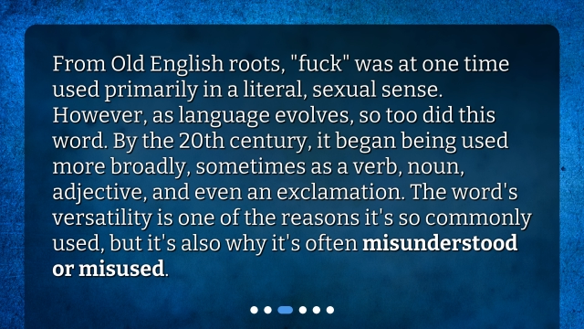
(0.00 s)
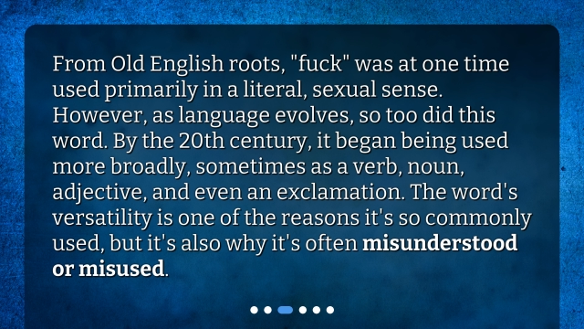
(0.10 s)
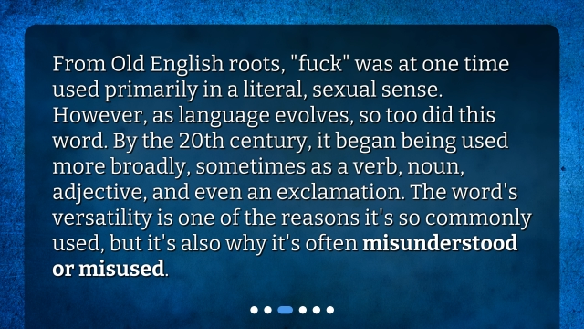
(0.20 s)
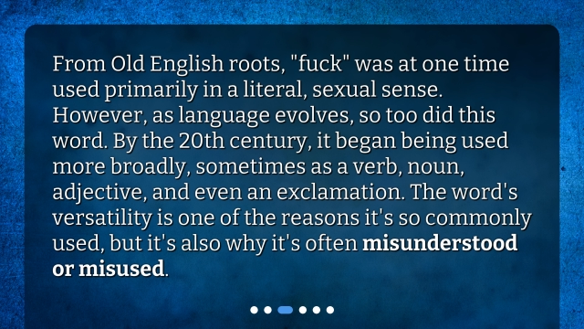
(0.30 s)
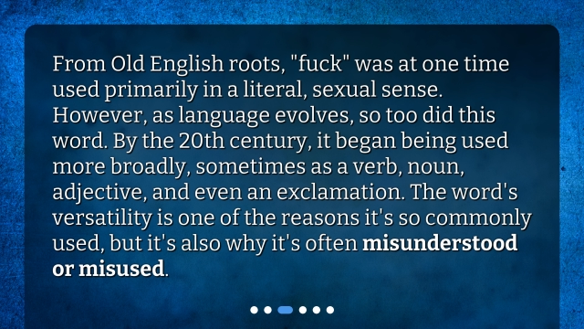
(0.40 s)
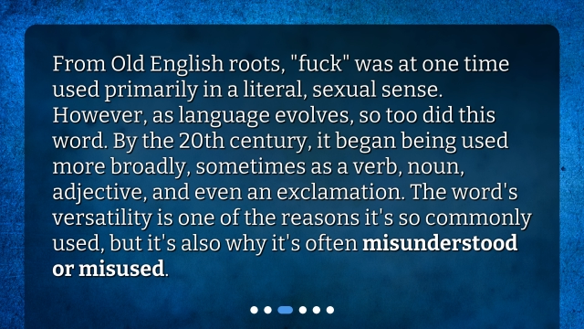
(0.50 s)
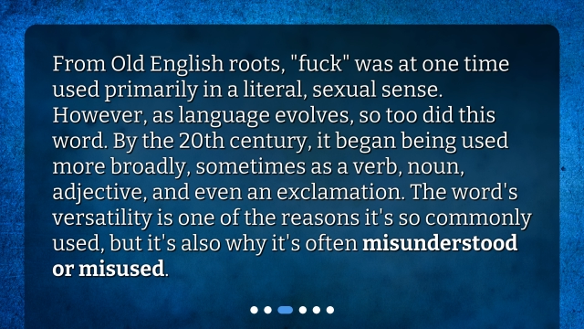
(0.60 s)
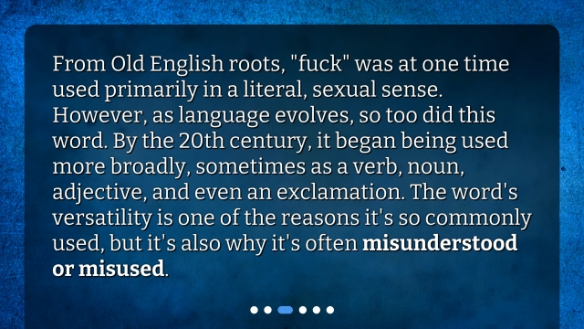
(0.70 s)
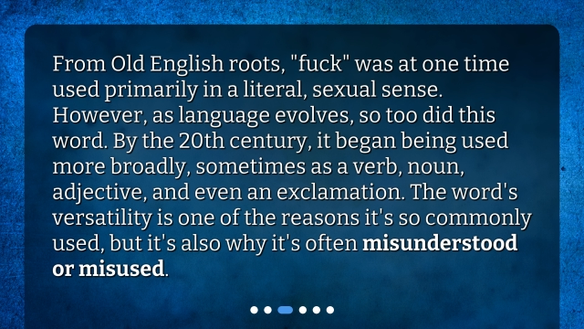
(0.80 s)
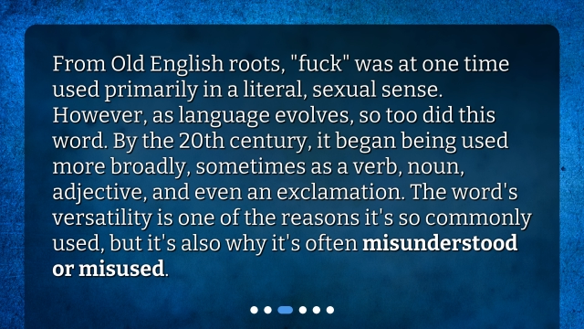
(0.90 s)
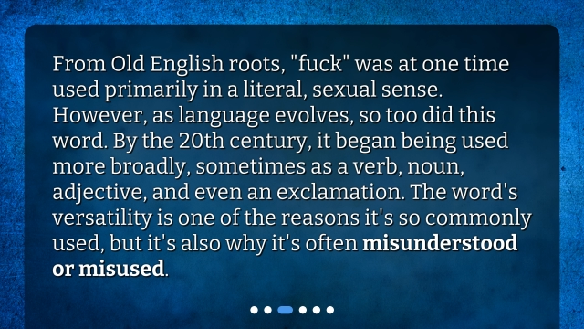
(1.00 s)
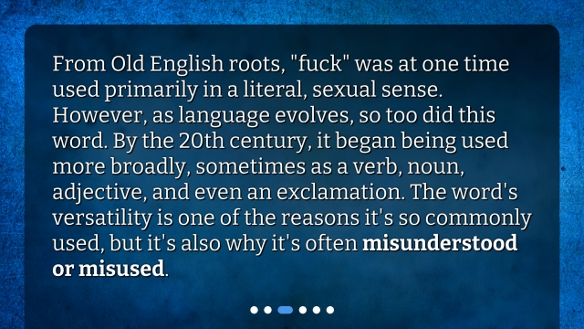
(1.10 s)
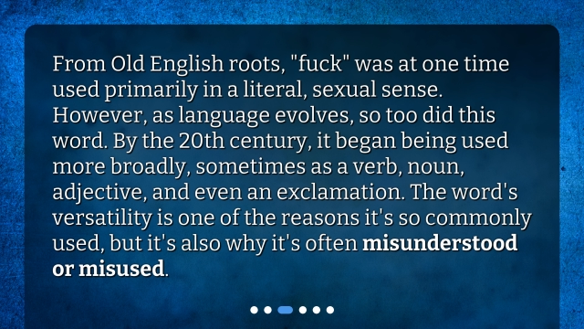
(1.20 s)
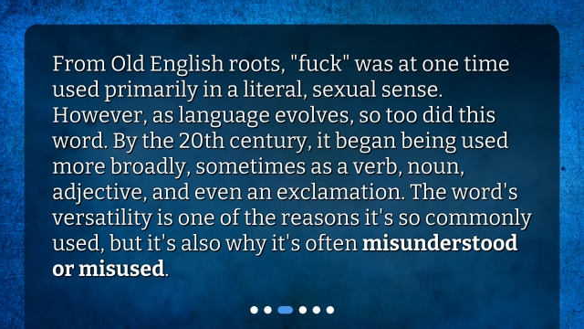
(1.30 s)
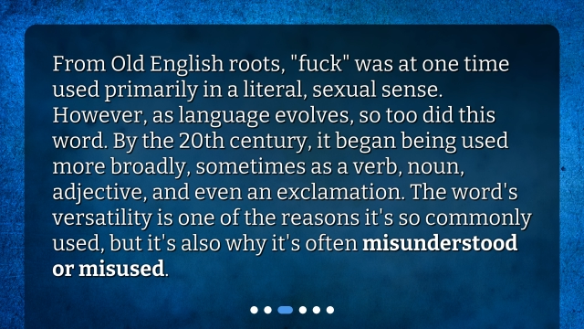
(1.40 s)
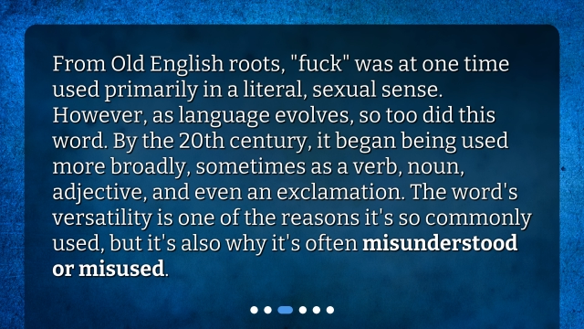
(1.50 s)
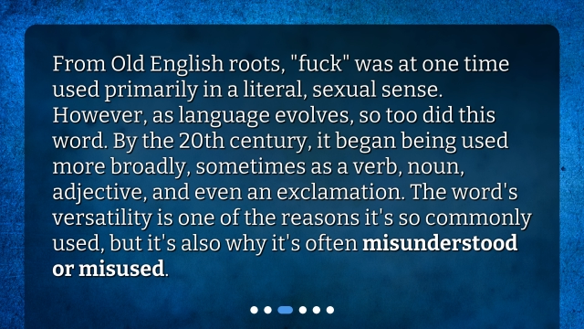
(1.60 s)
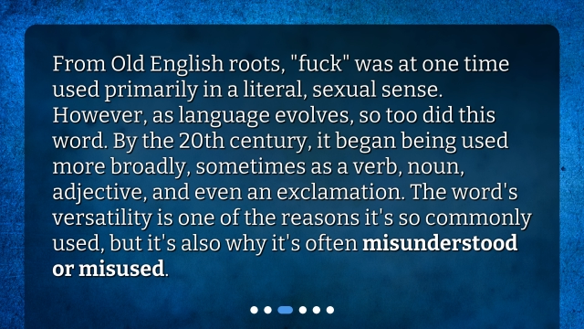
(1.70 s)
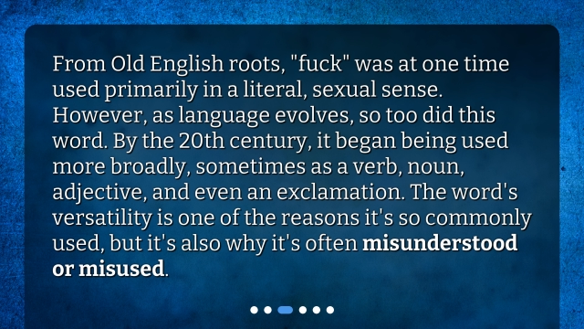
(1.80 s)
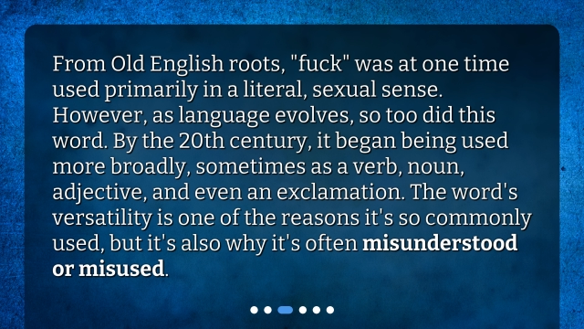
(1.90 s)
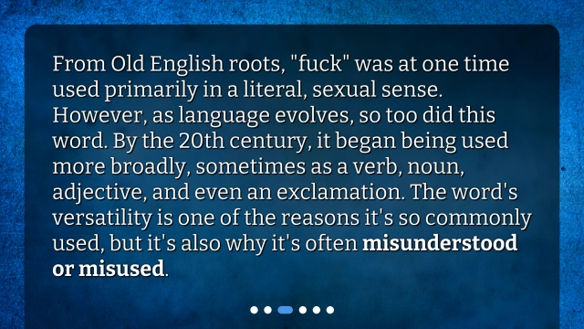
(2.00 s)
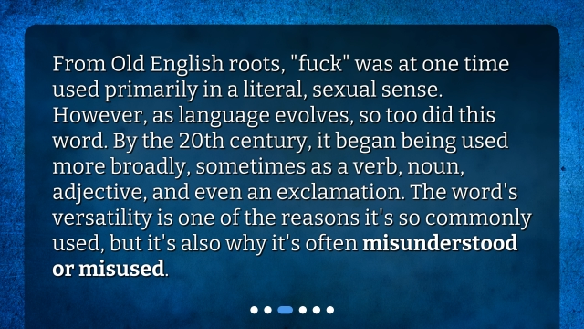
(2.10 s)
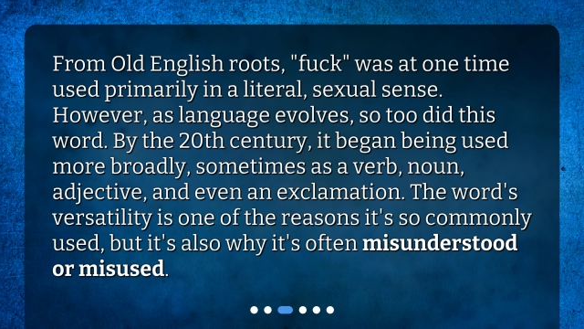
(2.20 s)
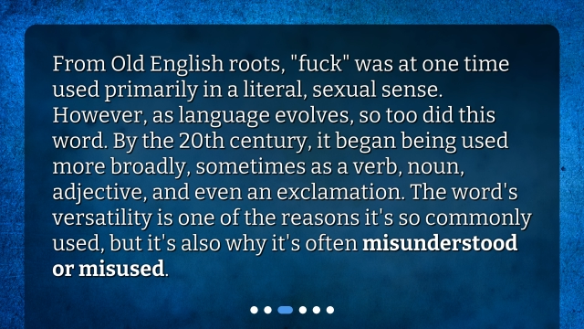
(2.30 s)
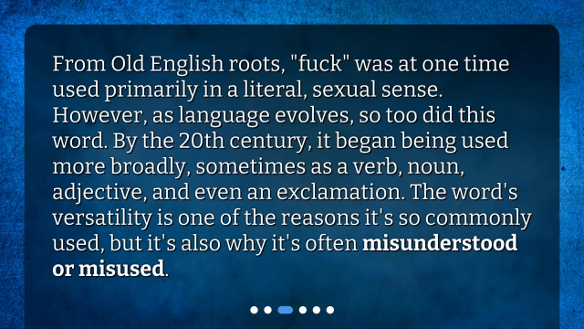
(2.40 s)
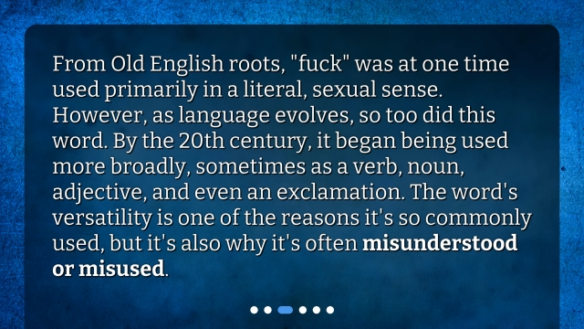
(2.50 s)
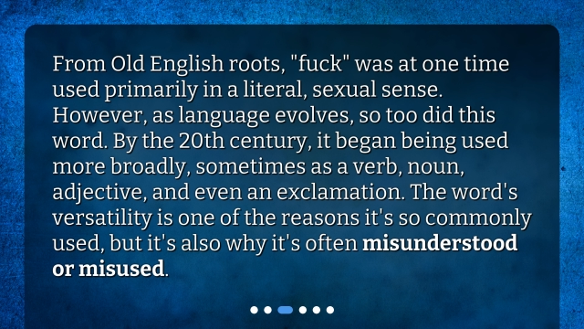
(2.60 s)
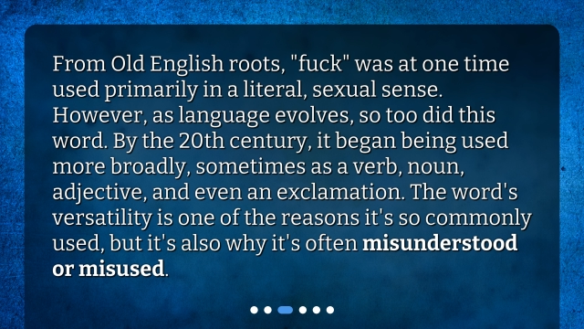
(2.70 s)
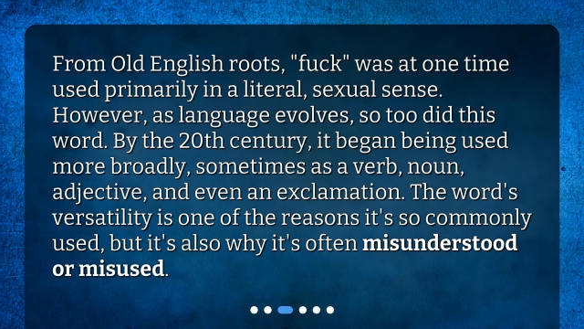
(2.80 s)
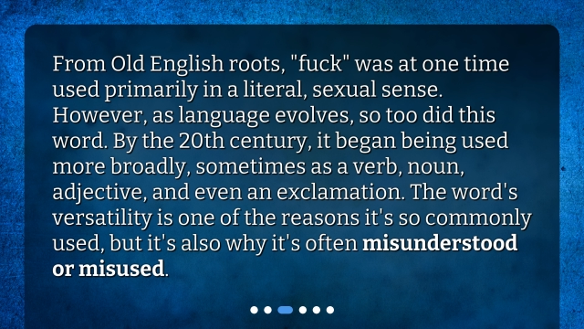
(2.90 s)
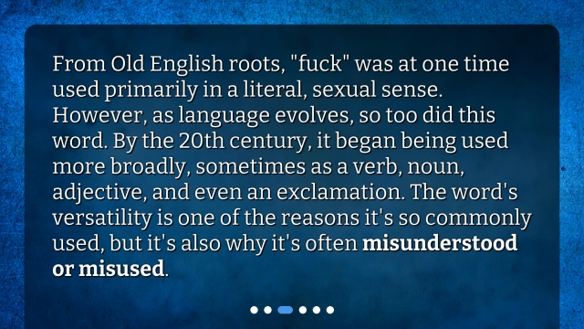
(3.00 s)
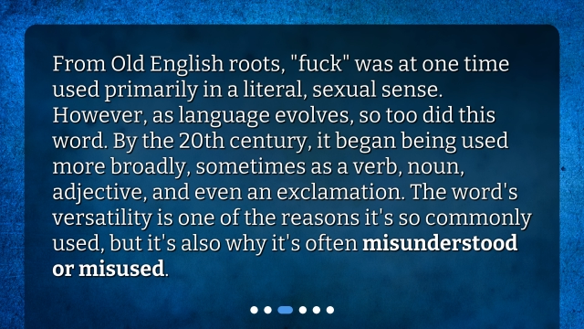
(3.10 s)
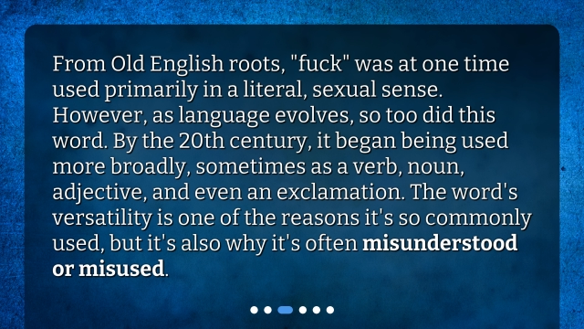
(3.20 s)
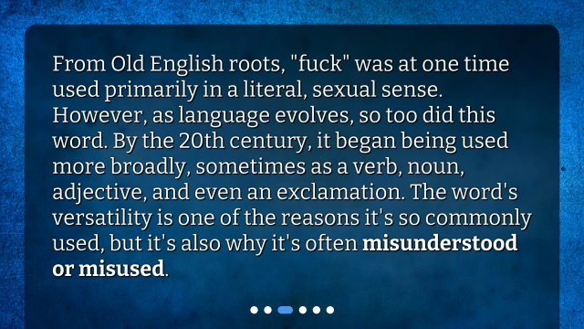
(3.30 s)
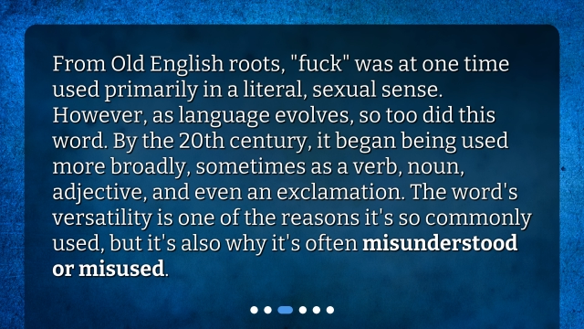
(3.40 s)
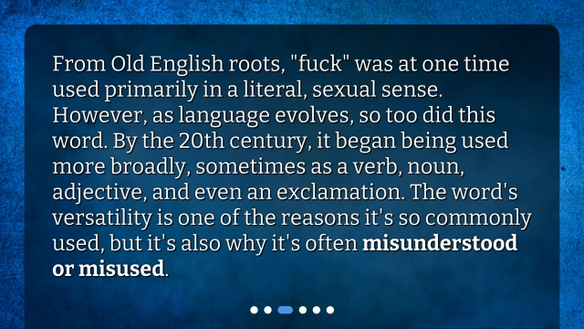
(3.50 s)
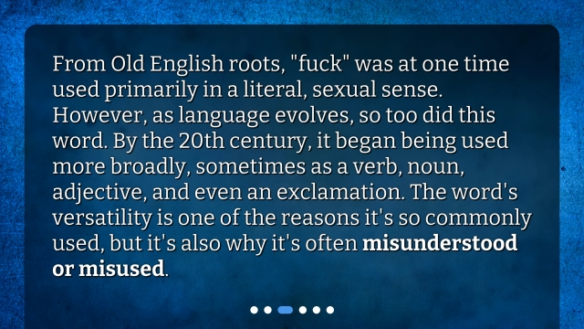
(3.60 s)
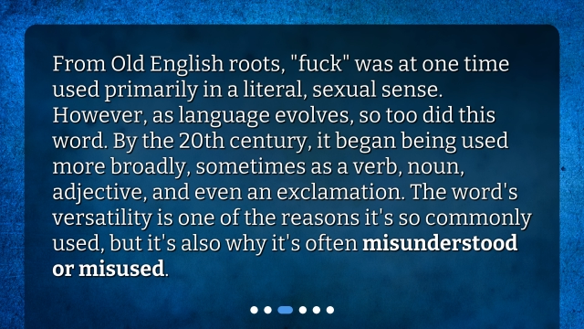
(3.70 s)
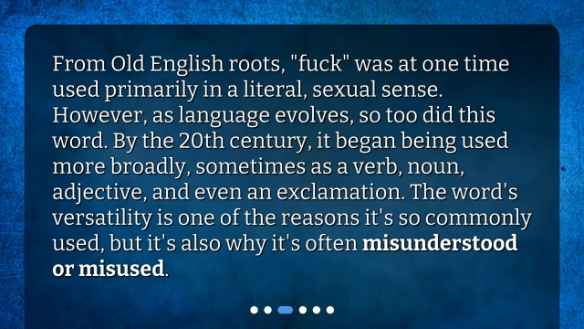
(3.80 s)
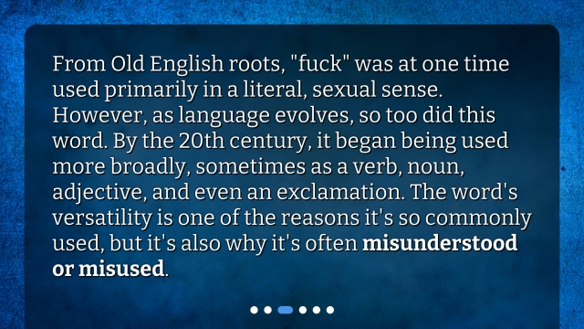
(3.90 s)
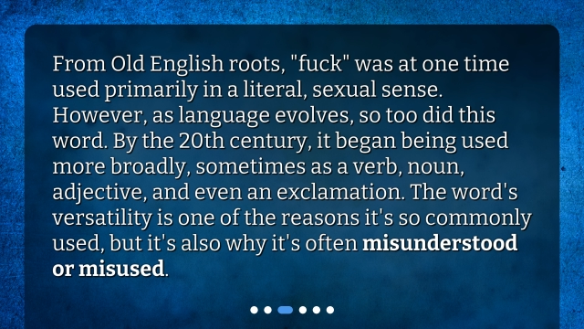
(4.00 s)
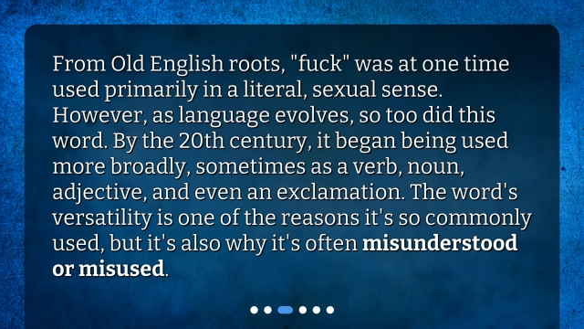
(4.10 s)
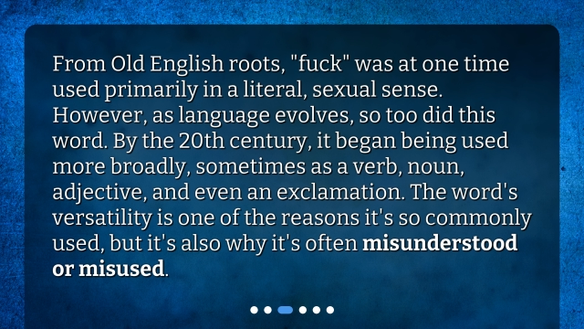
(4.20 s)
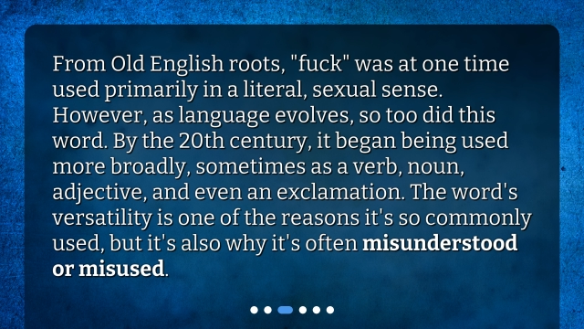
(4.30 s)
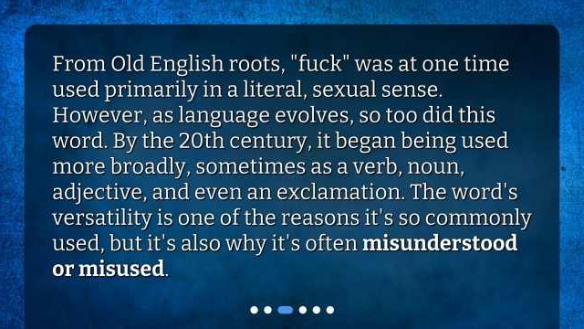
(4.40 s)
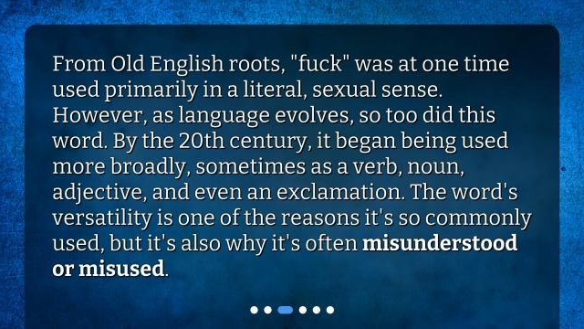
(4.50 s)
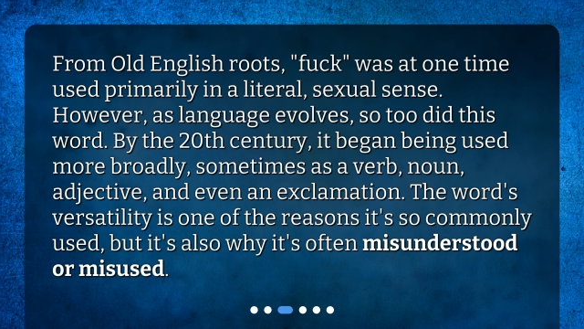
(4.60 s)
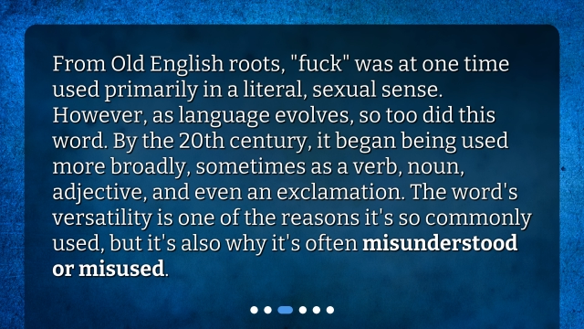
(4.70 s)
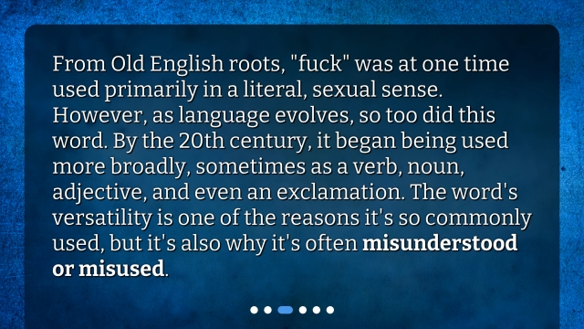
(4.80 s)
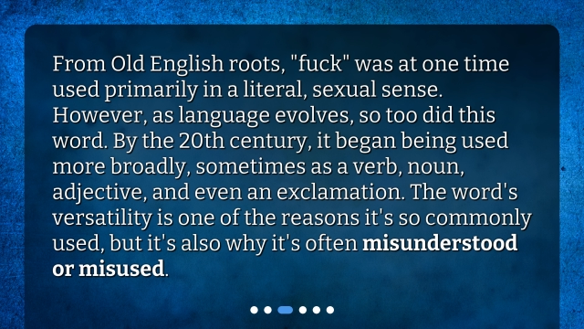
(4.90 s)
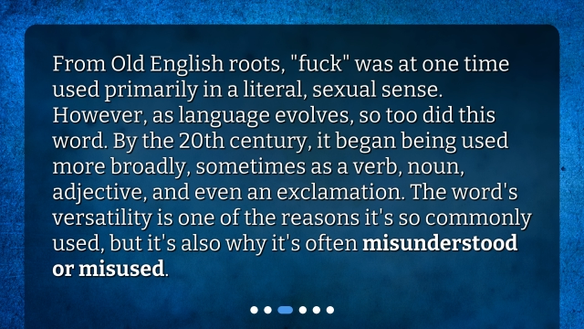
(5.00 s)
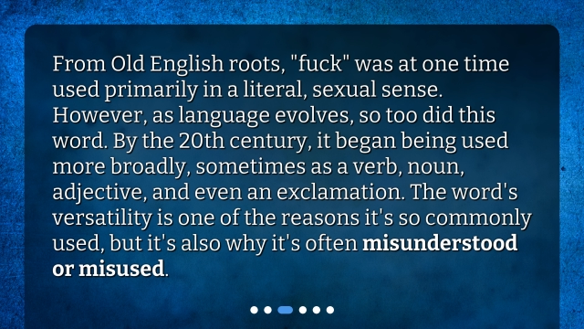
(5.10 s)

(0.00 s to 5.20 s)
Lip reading: Nobody's mouth can be seen.